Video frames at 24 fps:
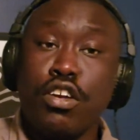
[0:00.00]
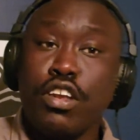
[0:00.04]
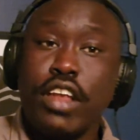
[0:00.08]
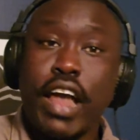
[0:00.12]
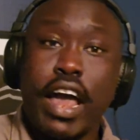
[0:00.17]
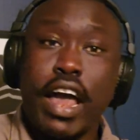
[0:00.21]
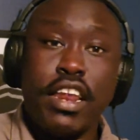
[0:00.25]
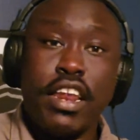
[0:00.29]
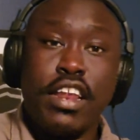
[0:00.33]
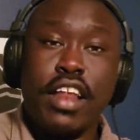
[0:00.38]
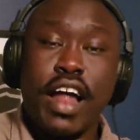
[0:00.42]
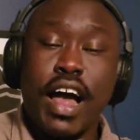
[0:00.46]

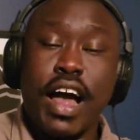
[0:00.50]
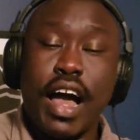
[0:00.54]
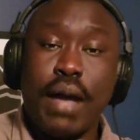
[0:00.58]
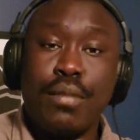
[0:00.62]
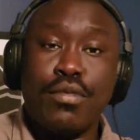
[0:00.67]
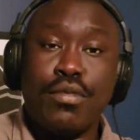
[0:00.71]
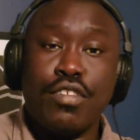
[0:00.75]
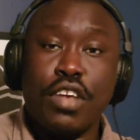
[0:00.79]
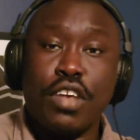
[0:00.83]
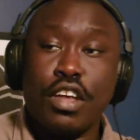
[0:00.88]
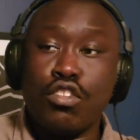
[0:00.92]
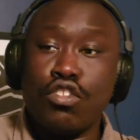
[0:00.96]
Danny
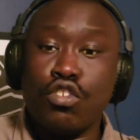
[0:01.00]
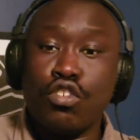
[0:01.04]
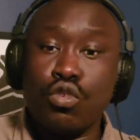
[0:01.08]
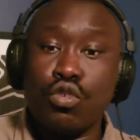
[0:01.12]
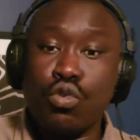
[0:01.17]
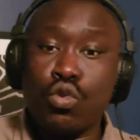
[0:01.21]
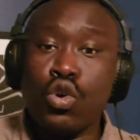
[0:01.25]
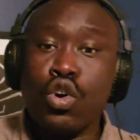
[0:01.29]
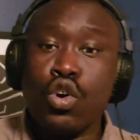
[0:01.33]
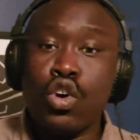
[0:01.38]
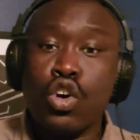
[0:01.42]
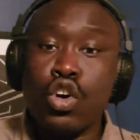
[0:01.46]
Dimes
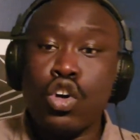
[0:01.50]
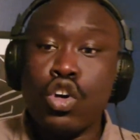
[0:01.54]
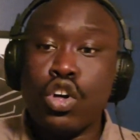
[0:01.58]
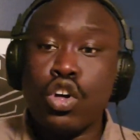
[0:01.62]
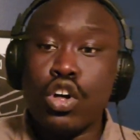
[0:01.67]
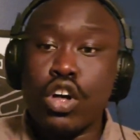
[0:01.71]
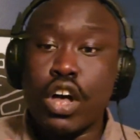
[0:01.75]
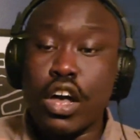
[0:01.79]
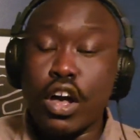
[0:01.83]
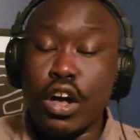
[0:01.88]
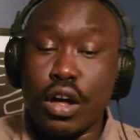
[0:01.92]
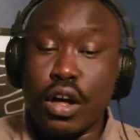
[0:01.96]
into
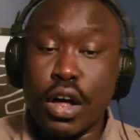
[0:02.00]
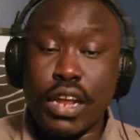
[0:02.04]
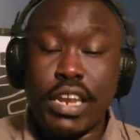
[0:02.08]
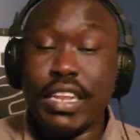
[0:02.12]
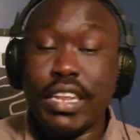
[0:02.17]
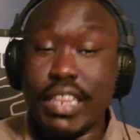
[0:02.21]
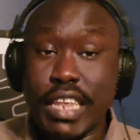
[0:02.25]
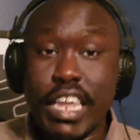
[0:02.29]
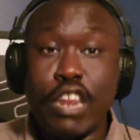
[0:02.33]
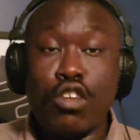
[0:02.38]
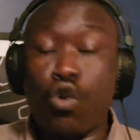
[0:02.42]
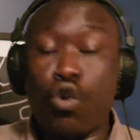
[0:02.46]
an
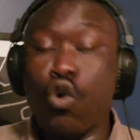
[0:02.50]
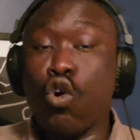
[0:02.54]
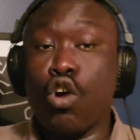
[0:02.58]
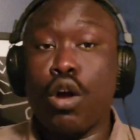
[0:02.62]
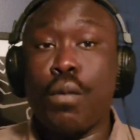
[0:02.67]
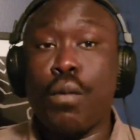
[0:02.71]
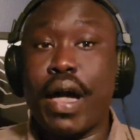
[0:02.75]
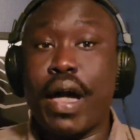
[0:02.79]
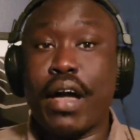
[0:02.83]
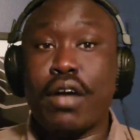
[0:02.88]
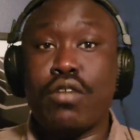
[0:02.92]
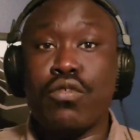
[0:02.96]
elite
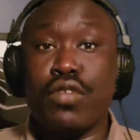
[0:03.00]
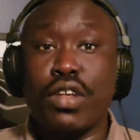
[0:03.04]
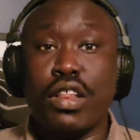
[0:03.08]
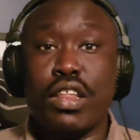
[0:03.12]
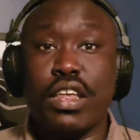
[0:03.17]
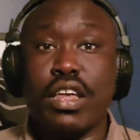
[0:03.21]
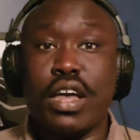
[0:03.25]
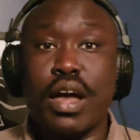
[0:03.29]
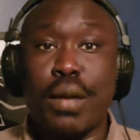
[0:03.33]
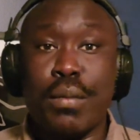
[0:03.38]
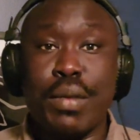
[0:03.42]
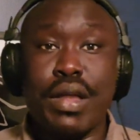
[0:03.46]
quarterback,
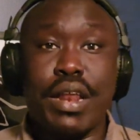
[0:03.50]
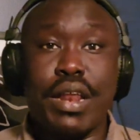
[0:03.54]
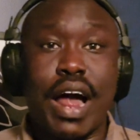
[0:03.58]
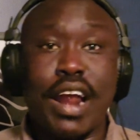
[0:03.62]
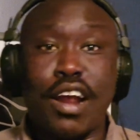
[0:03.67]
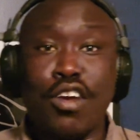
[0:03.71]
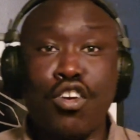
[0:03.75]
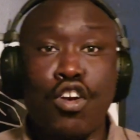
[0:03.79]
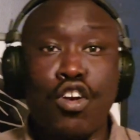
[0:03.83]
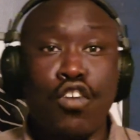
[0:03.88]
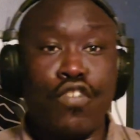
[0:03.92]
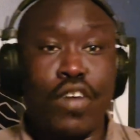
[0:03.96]
really. I
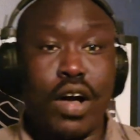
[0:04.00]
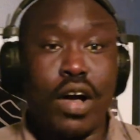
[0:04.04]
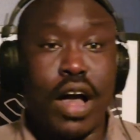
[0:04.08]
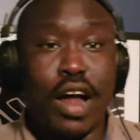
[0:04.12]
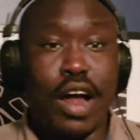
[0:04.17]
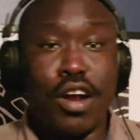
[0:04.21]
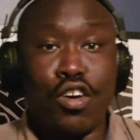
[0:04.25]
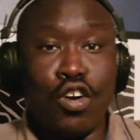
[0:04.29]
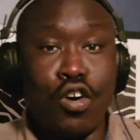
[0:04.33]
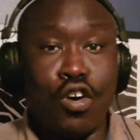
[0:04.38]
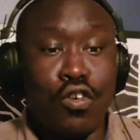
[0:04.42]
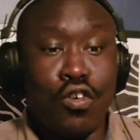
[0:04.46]
don't know
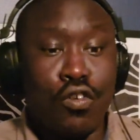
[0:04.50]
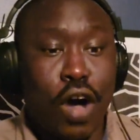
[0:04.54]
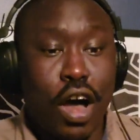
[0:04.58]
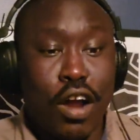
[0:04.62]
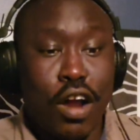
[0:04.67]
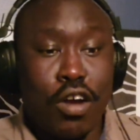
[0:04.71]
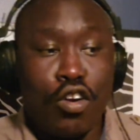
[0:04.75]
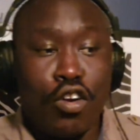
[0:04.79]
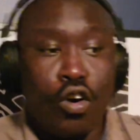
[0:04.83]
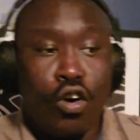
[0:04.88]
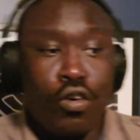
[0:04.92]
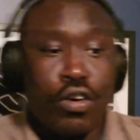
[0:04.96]

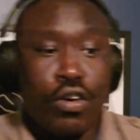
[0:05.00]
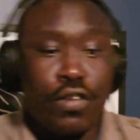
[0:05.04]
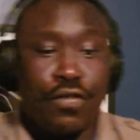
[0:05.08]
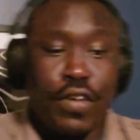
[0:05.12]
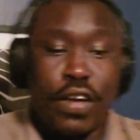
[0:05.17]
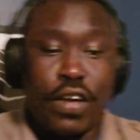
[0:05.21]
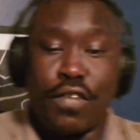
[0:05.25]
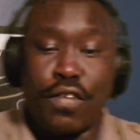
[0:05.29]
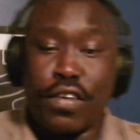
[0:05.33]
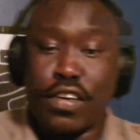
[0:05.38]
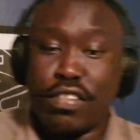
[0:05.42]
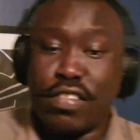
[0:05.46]

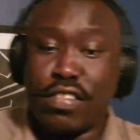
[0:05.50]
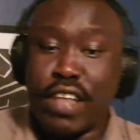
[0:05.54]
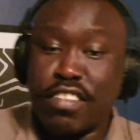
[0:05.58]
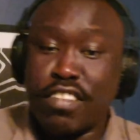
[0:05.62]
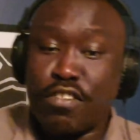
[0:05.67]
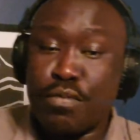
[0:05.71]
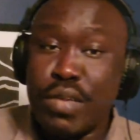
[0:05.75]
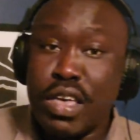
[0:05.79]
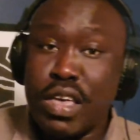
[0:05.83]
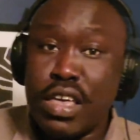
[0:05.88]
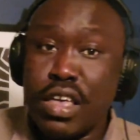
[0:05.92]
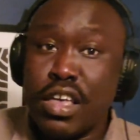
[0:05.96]
if
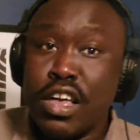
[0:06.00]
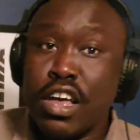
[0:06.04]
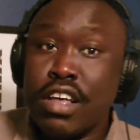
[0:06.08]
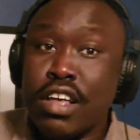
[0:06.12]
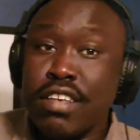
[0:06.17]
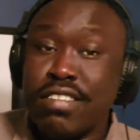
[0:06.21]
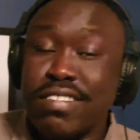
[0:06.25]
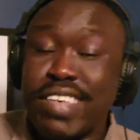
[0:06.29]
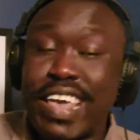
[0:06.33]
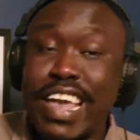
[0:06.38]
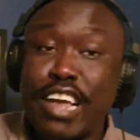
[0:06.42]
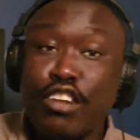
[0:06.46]
that's me
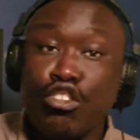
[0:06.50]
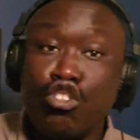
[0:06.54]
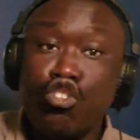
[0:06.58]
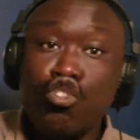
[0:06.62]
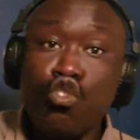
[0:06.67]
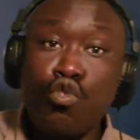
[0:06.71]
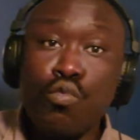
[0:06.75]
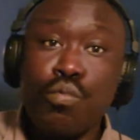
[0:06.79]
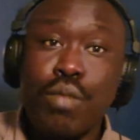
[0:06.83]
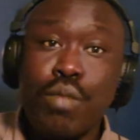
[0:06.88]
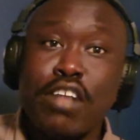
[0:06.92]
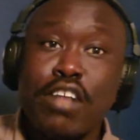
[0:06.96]
saying
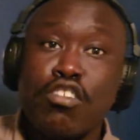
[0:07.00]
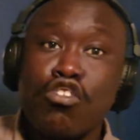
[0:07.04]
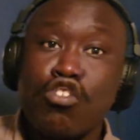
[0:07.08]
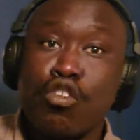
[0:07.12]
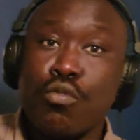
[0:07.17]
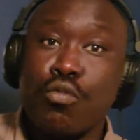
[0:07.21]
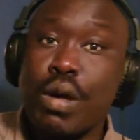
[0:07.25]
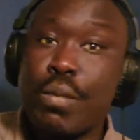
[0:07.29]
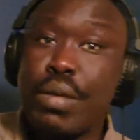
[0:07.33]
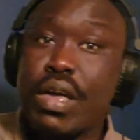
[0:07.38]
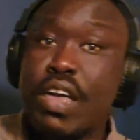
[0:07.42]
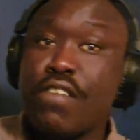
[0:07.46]
too much or
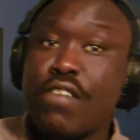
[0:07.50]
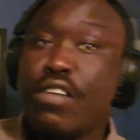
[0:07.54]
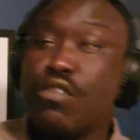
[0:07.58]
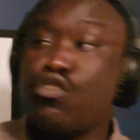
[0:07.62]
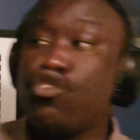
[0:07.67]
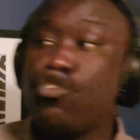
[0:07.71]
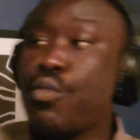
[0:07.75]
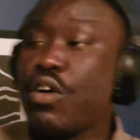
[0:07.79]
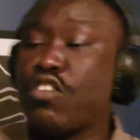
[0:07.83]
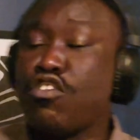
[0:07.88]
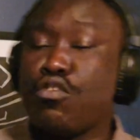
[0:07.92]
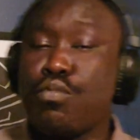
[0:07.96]
maybe giving
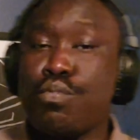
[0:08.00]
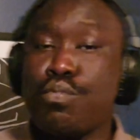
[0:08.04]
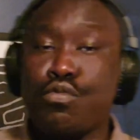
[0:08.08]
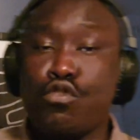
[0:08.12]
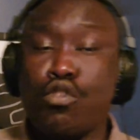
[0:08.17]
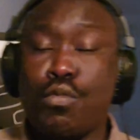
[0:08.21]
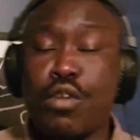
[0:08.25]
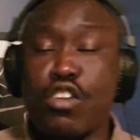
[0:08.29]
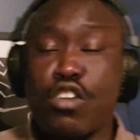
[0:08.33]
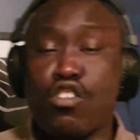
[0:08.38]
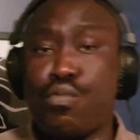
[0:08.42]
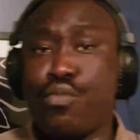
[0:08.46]
too
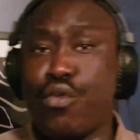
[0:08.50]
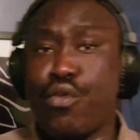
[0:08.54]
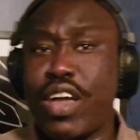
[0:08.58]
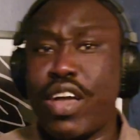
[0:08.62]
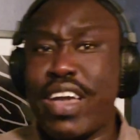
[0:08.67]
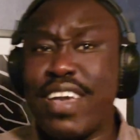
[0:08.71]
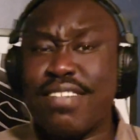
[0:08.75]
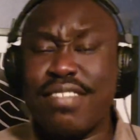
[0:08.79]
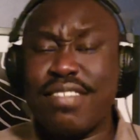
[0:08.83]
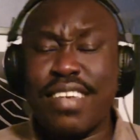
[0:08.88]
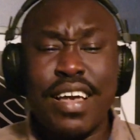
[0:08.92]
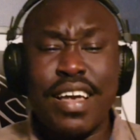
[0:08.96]
much
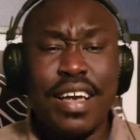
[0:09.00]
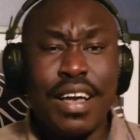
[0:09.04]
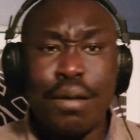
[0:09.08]
praise,